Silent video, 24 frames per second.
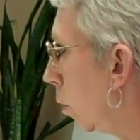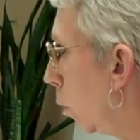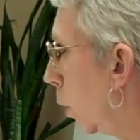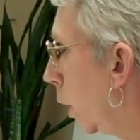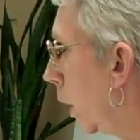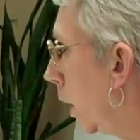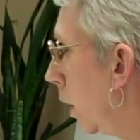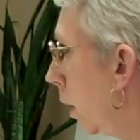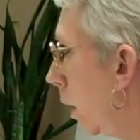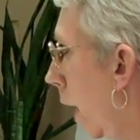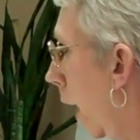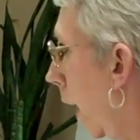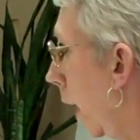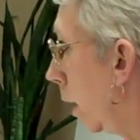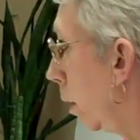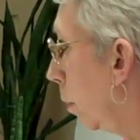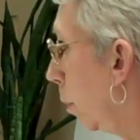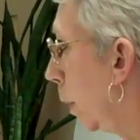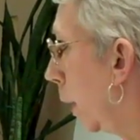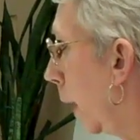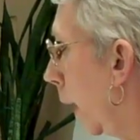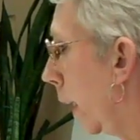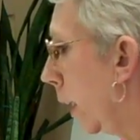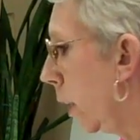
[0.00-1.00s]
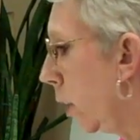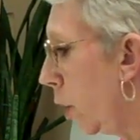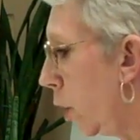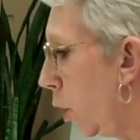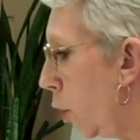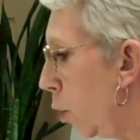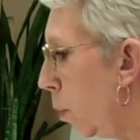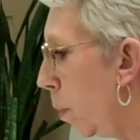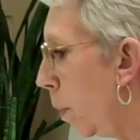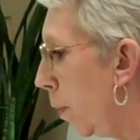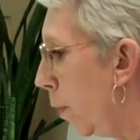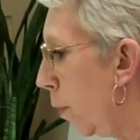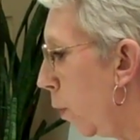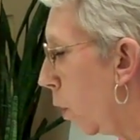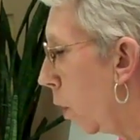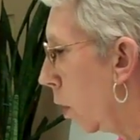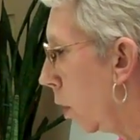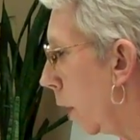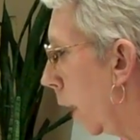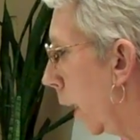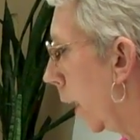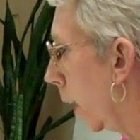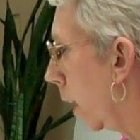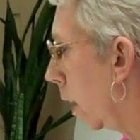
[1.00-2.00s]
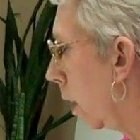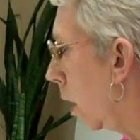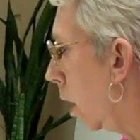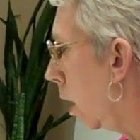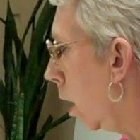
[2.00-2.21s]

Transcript: we hadn't planned to do before, like